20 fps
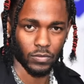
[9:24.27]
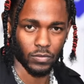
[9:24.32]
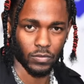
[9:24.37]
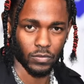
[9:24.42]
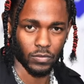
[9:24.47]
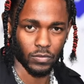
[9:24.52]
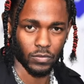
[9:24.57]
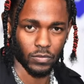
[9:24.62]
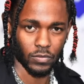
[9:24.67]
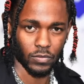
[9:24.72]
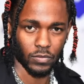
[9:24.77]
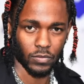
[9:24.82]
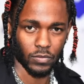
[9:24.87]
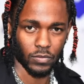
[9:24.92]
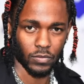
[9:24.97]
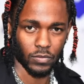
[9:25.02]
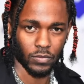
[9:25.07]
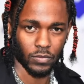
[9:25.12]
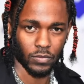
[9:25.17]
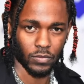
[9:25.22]

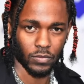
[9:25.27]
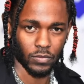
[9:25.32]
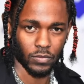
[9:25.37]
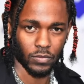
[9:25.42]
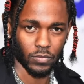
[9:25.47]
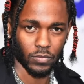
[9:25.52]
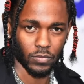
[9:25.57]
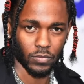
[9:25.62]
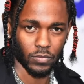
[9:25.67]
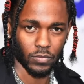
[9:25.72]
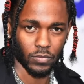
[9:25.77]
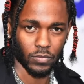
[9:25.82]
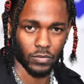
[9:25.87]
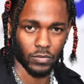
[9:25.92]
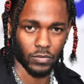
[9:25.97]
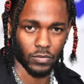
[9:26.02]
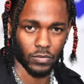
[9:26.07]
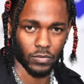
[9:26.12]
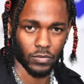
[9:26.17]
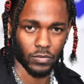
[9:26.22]

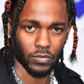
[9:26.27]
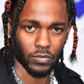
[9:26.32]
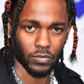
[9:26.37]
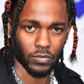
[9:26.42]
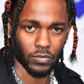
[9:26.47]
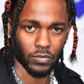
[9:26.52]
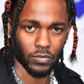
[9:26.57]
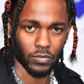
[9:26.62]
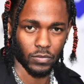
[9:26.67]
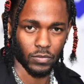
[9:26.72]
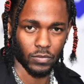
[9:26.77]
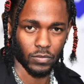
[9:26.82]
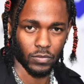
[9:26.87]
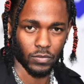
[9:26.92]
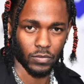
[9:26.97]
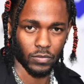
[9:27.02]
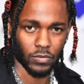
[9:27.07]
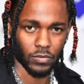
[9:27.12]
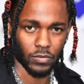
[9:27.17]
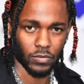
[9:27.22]

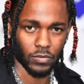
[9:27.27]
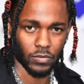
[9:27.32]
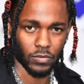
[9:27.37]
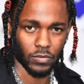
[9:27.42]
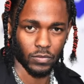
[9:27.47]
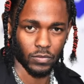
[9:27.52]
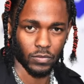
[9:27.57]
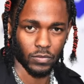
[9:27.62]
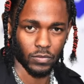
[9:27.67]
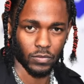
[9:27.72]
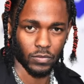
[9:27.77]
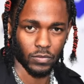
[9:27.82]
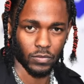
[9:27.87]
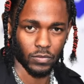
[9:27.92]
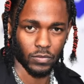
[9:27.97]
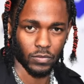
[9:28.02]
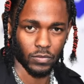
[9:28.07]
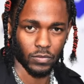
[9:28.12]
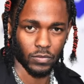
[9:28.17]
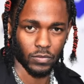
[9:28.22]

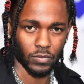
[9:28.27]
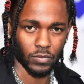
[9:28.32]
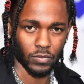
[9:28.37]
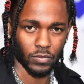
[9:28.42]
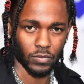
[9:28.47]
[no speech]